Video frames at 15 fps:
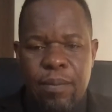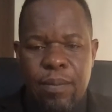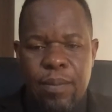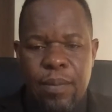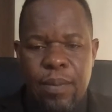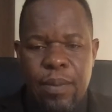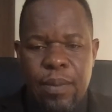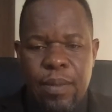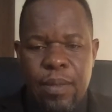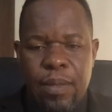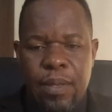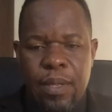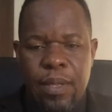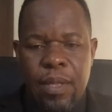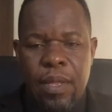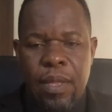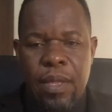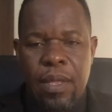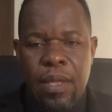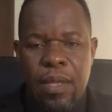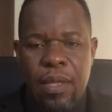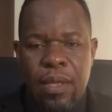
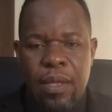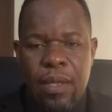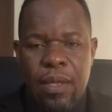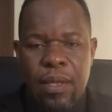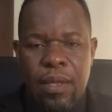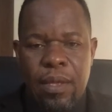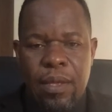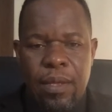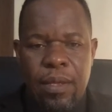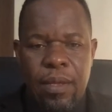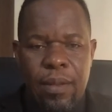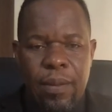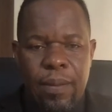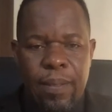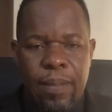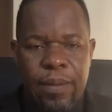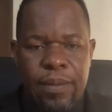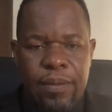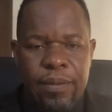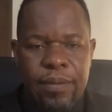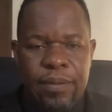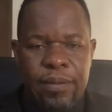No one is speaking in this clip.